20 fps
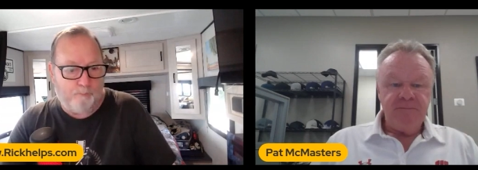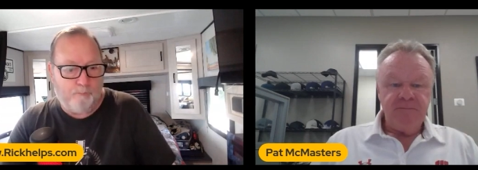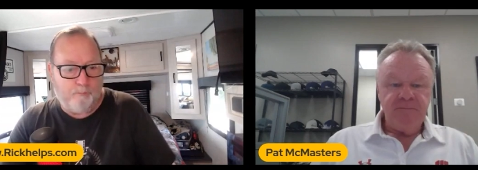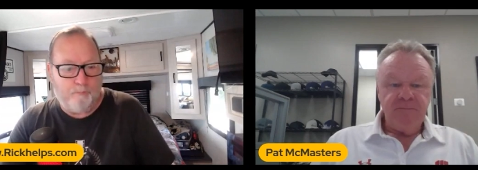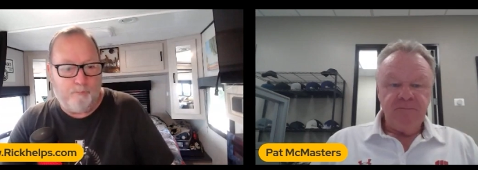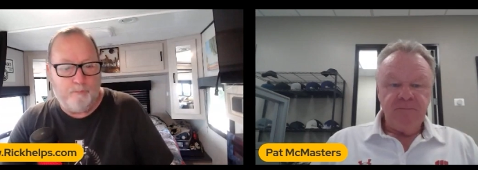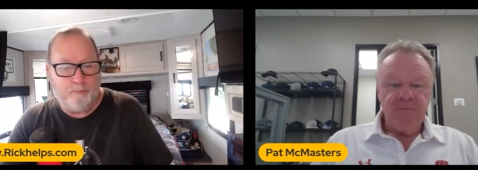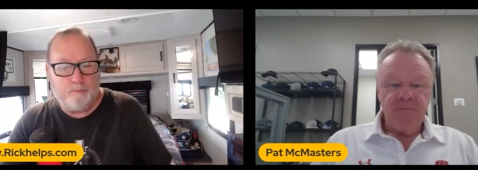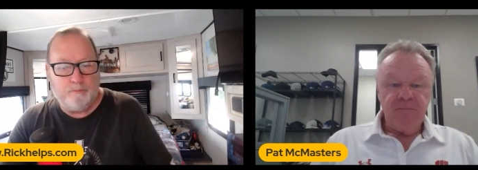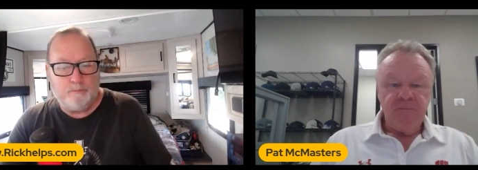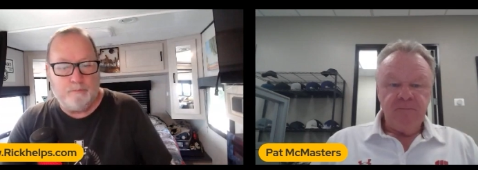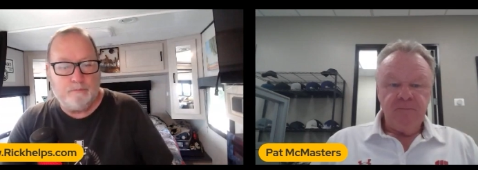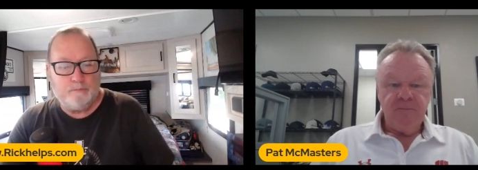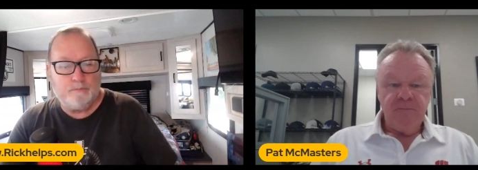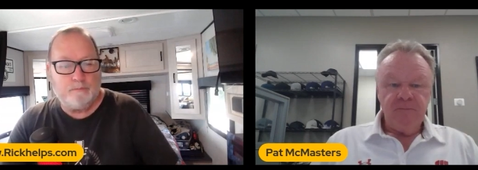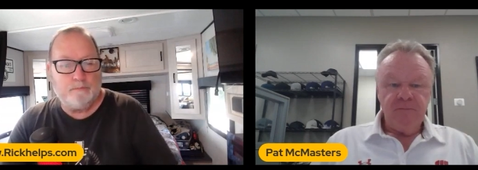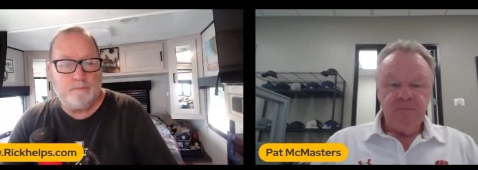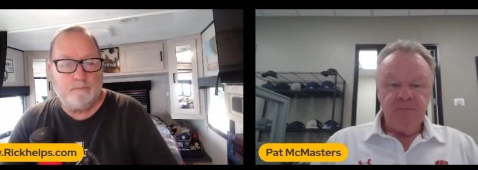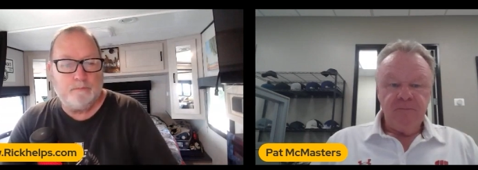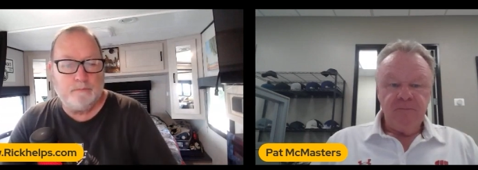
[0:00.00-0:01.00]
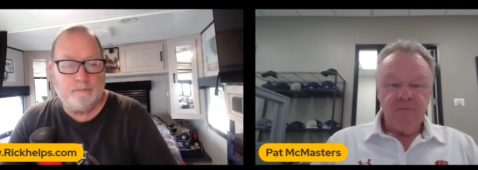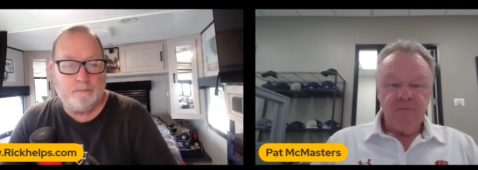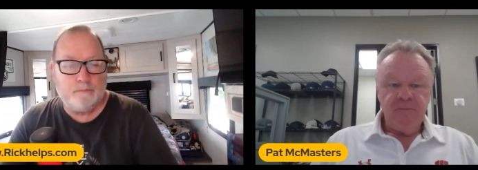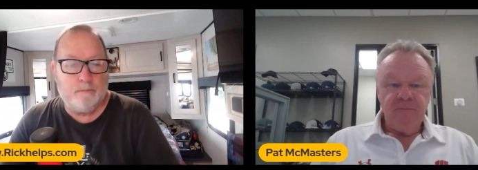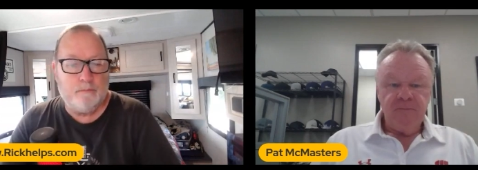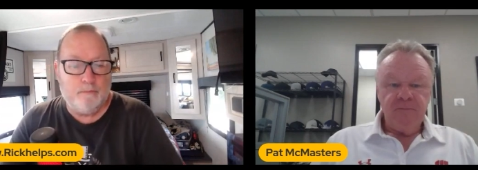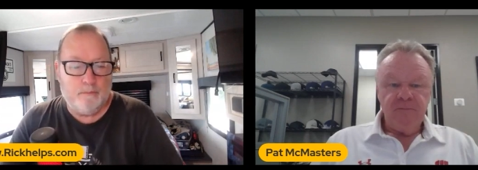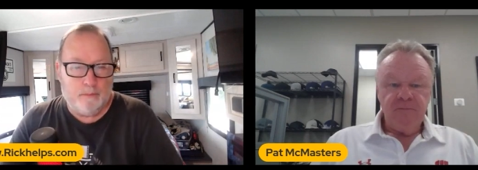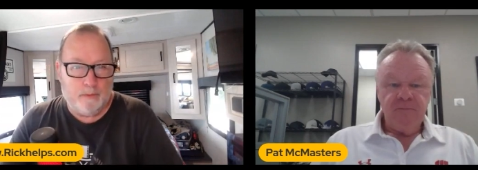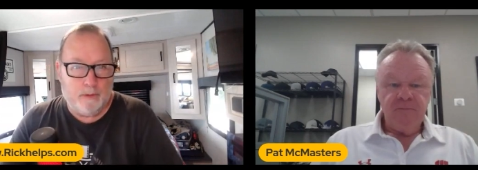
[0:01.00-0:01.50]

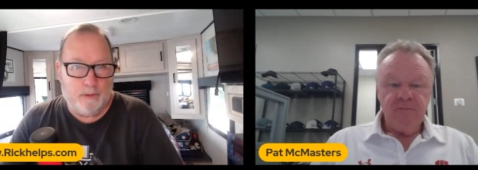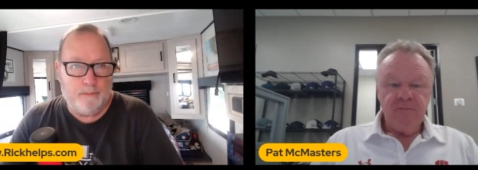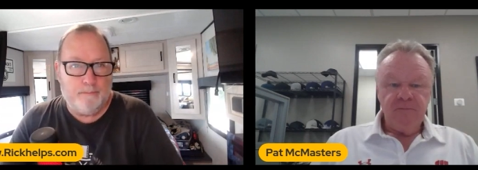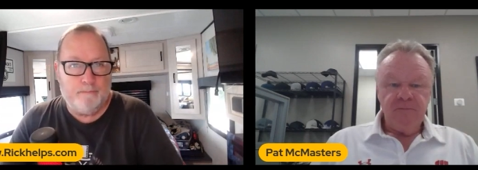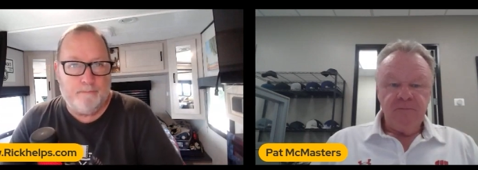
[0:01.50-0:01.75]
Nothing is said.